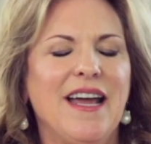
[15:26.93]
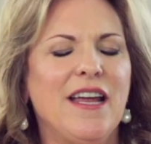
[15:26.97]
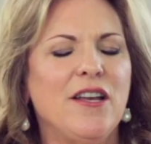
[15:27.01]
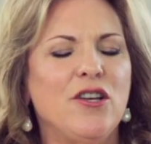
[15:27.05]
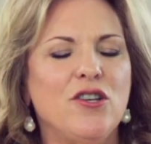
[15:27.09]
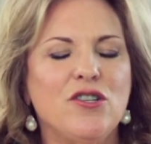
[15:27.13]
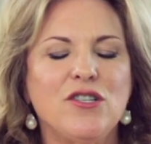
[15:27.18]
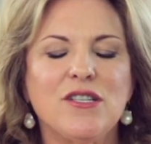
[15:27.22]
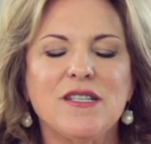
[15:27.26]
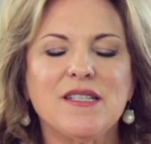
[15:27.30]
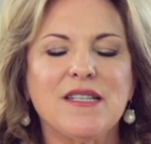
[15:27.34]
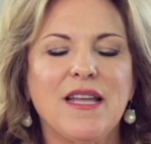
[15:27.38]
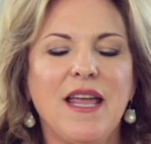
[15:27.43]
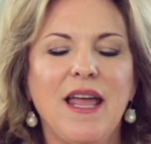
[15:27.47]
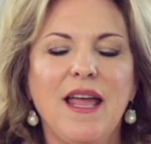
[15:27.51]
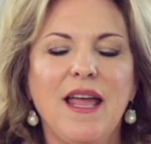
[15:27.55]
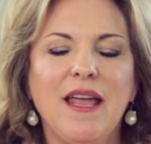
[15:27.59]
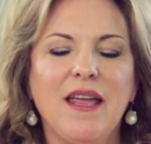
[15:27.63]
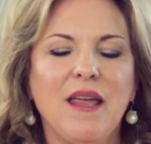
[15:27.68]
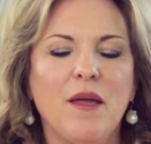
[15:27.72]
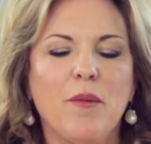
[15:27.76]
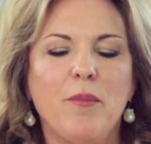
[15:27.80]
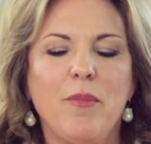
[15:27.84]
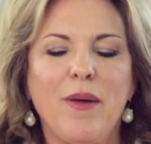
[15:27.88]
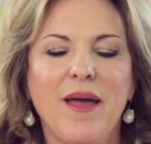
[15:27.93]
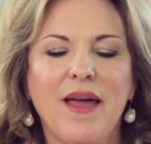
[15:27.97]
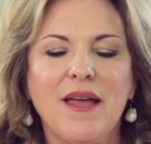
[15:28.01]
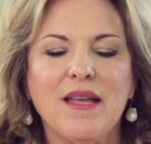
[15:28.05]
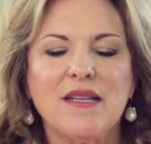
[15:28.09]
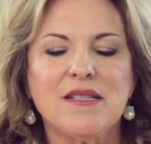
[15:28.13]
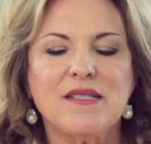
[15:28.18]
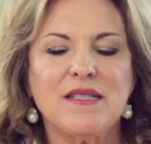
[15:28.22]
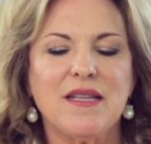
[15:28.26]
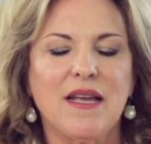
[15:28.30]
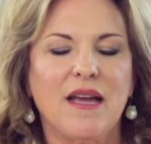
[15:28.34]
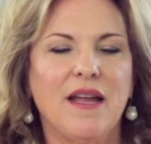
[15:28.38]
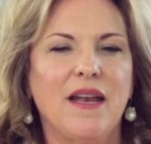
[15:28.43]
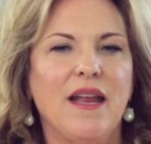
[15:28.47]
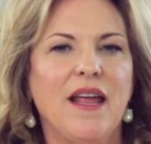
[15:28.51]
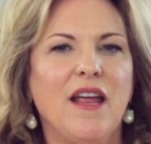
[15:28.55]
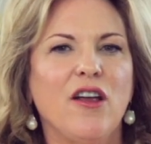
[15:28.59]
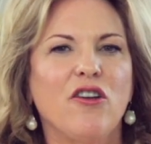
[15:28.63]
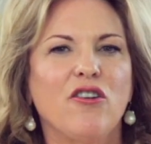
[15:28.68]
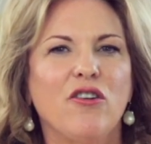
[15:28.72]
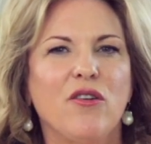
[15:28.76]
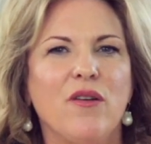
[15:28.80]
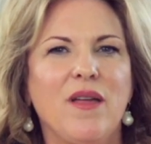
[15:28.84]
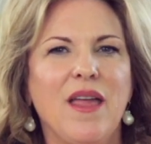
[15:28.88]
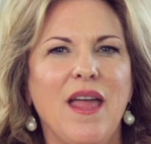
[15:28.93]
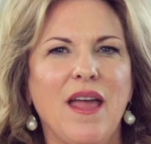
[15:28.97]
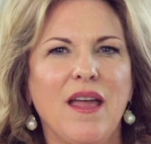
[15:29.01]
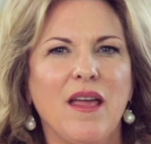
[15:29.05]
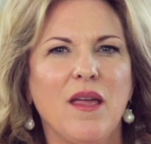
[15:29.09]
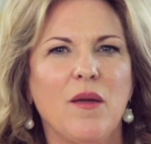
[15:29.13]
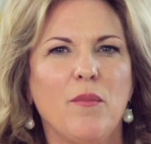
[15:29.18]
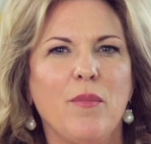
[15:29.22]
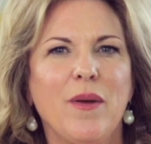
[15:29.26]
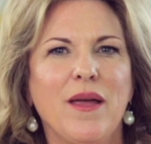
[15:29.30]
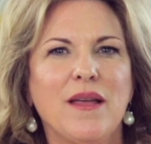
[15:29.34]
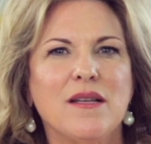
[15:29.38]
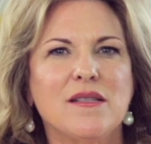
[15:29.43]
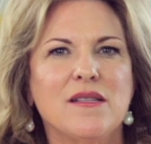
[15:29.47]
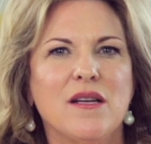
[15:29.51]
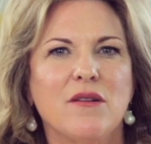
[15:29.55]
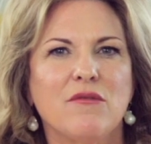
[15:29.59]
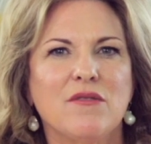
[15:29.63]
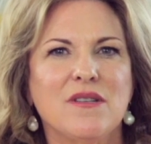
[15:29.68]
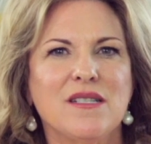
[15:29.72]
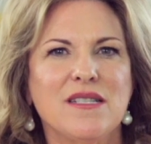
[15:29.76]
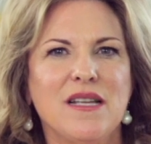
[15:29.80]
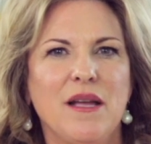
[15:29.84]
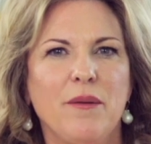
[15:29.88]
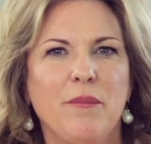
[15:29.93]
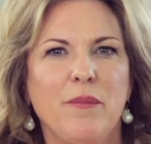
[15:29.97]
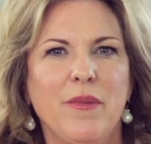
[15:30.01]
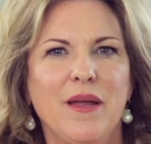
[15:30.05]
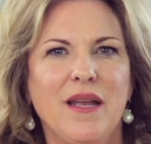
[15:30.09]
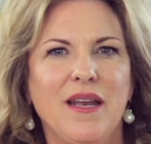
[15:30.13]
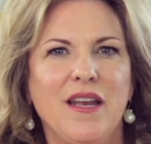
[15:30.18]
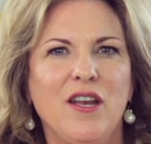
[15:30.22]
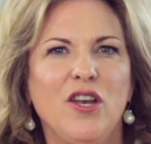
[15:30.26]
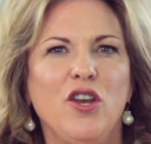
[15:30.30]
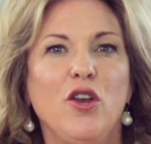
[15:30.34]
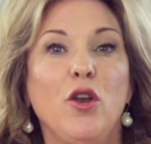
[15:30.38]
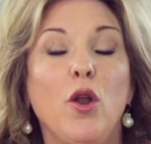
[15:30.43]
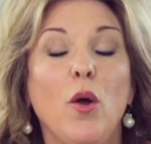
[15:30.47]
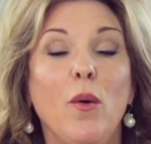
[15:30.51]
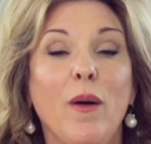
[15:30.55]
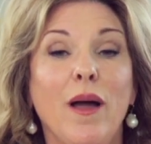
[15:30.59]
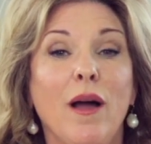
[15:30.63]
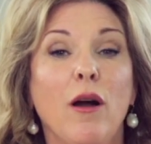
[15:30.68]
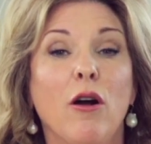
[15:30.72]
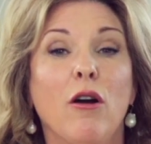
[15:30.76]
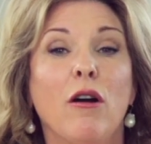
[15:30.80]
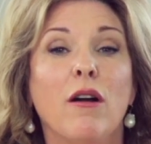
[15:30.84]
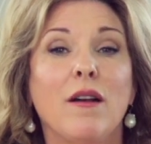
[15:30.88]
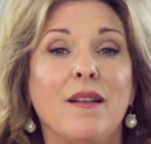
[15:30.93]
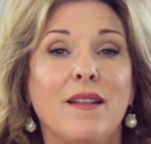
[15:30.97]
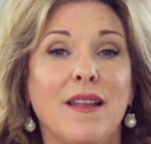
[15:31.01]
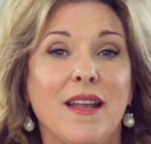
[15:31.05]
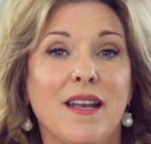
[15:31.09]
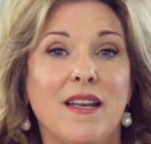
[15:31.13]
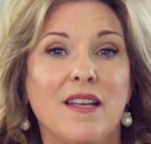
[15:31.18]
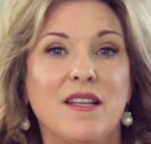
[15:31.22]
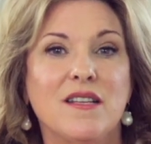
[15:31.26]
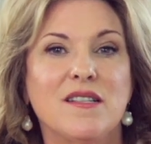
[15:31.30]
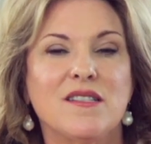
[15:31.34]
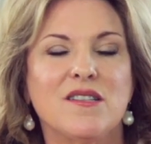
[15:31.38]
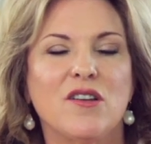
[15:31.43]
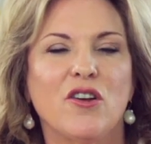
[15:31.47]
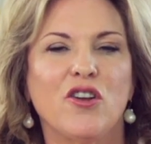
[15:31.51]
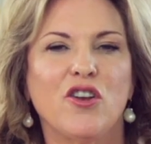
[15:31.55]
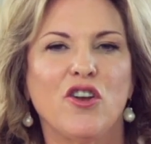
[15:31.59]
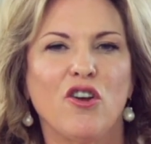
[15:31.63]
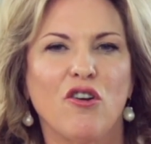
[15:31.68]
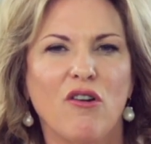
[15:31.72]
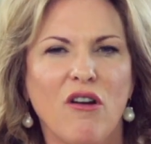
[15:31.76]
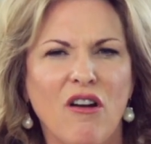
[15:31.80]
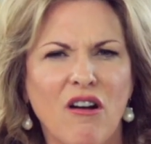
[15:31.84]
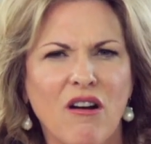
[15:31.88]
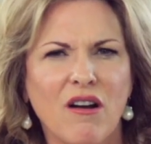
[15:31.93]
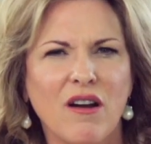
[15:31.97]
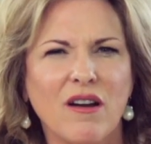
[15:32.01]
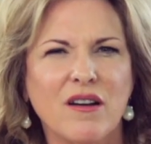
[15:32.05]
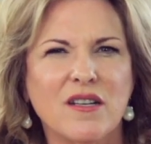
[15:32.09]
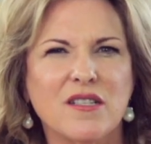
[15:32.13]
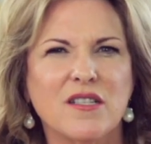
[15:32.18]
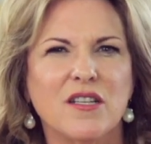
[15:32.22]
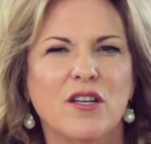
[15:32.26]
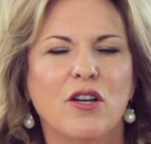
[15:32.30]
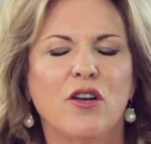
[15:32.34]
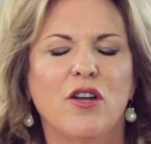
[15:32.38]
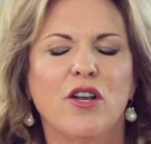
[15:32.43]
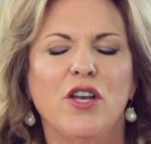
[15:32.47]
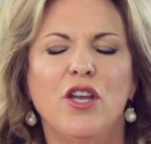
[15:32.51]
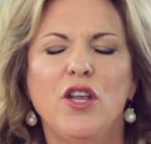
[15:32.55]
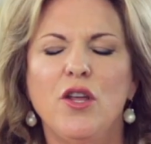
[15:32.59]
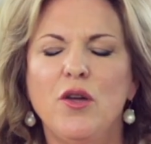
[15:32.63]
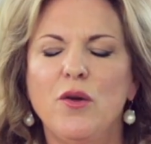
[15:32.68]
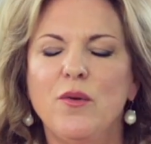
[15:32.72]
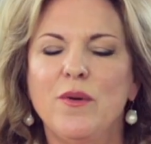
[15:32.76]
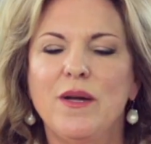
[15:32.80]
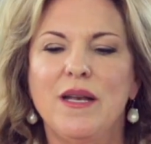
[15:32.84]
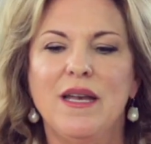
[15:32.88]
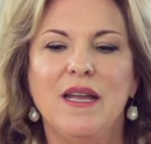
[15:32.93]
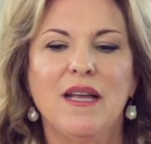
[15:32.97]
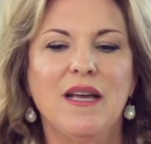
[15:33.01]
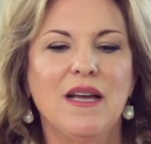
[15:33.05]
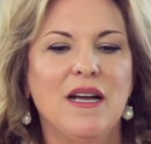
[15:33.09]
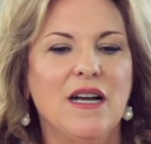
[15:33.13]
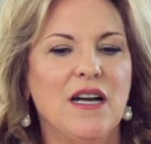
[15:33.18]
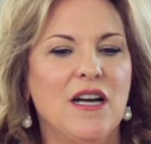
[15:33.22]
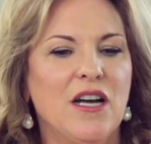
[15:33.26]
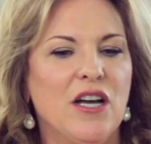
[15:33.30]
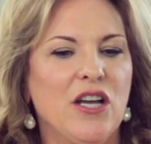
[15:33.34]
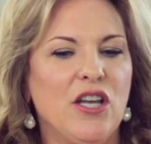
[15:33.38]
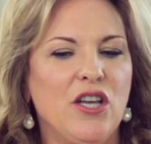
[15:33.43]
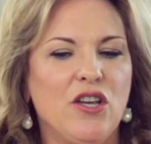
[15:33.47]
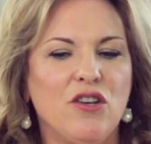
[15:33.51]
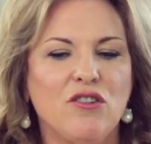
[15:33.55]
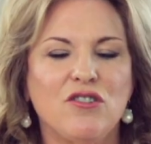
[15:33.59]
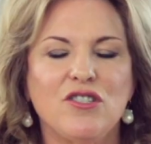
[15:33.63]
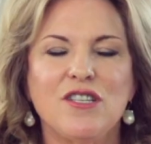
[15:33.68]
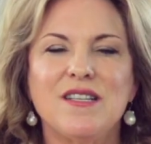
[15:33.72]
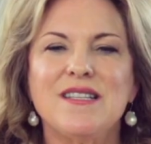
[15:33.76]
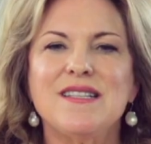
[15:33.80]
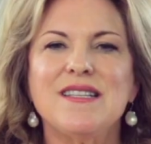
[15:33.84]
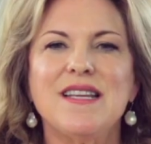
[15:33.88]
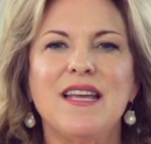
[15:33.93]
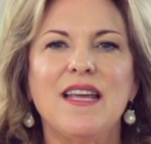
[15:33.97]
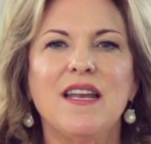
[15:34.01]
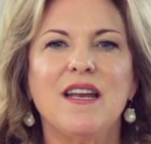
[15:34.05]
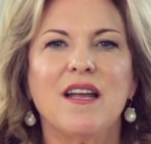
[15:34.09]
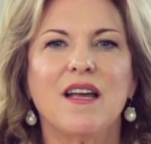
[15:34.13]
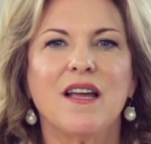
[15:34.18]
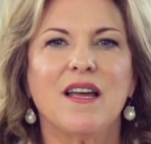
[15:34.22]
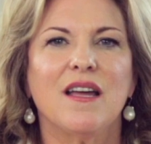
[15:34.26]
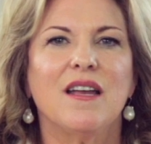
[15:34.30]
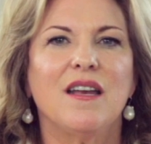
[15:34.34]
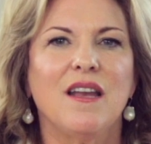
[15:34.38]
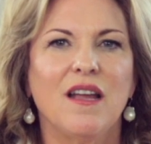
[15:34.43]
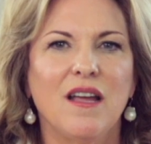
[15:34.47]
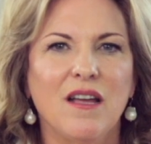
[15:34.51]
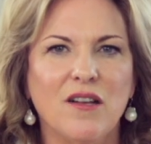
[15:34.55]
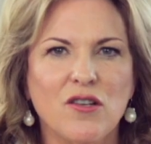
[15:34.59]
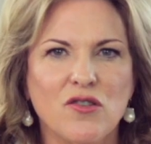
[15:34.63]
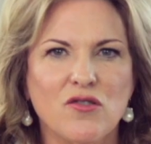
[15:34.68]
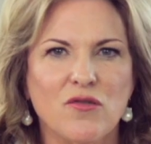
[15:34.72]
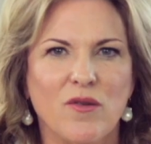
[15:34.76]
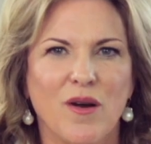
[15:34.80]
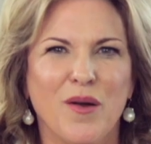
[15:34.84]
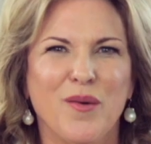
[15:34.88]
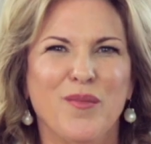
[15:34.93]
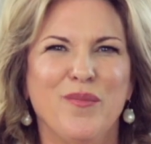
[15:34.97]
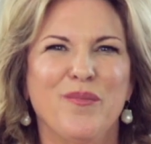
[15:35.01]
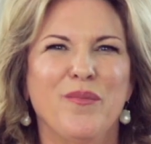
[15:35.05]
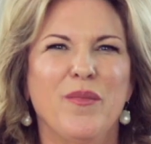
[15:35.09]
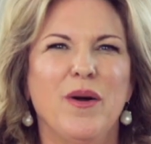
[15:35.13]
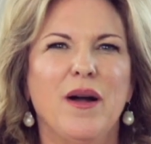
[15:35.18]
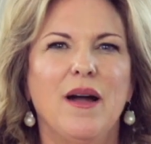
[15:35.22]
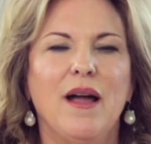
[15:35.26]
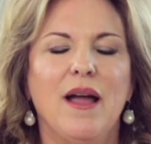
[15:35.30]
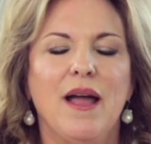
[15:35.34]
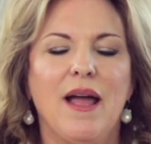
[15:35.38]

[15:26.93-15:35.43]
and you just can't get past that anger. You can't get past that resentment. And you know how hard that is on your heart and on you. And you're just in a conundrum.